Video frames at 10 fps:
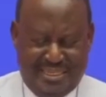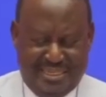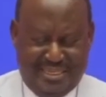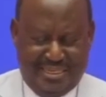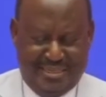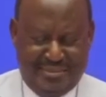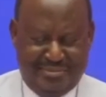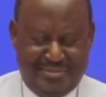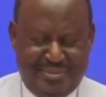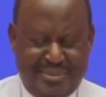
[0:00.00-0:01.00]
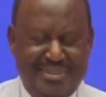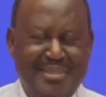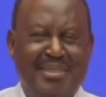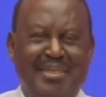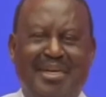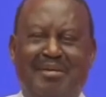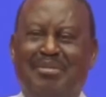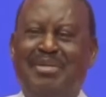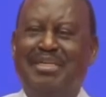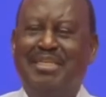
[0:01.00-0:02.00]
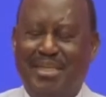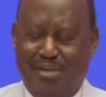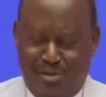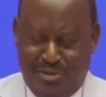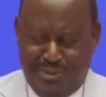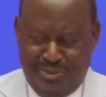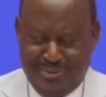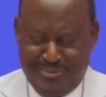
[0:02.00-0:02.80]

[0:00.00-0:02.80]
About a year ago,